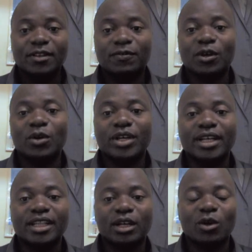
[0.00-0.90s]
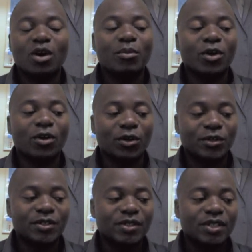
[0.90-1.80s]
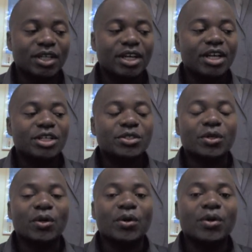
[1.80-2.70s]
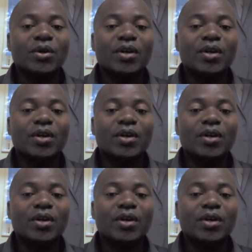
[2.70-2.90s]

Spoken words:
following the lower moral laws. So,